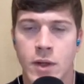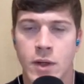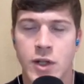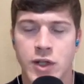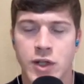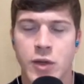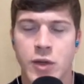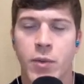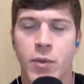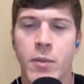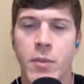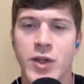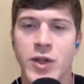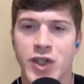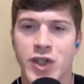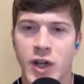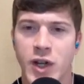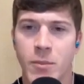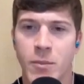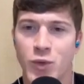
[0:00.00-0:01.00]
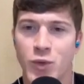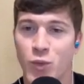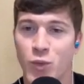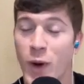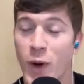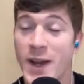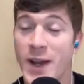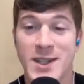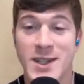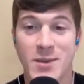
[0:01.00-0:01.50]
So you pretty much jumped
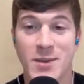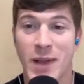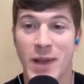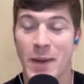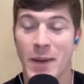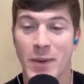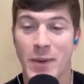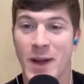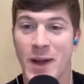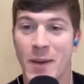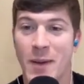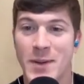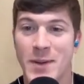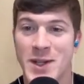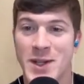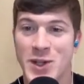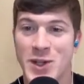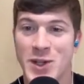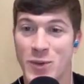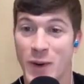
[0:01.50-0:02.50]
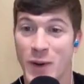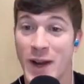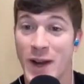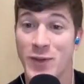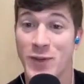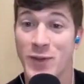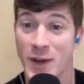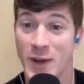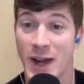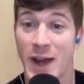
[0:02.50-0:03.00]
right into black belt competition right
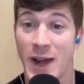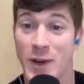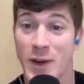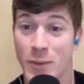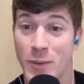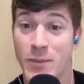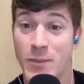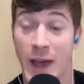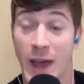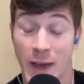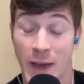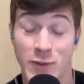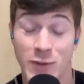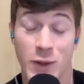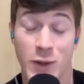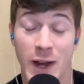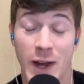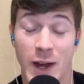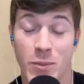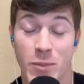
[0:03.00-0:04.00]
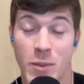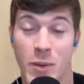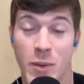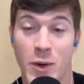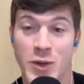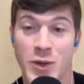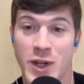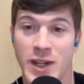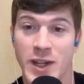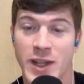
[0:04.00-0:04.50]
after you got your
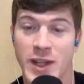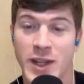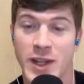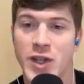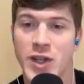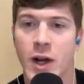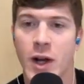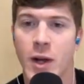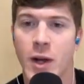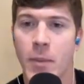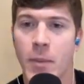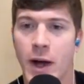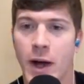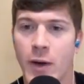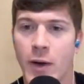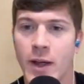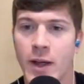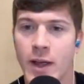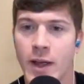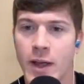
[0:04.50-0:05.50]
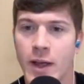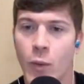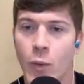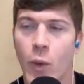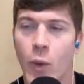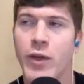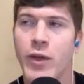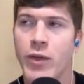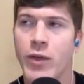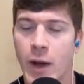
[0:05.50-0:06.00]
promotion. Can you talk about
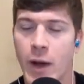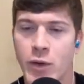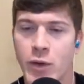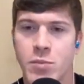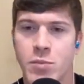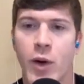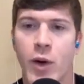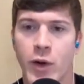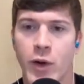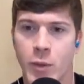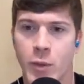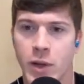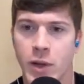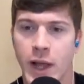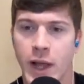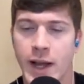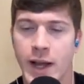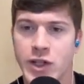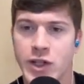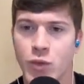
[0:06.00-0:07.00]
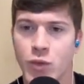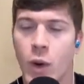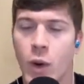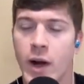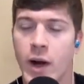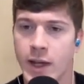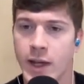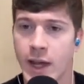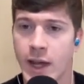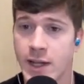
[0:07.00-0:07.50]
whether that was part of your plan? Did you
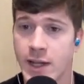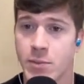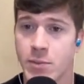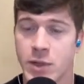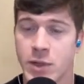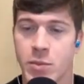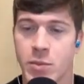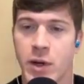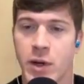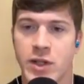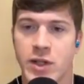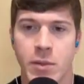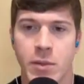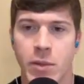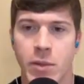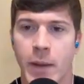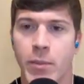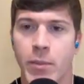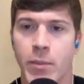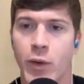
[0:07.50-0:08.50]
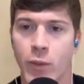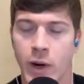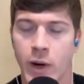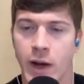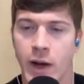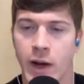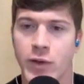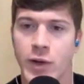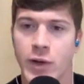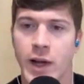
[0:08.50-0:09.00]
want to get some experience in the black belt right
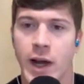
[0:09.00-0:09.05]
after you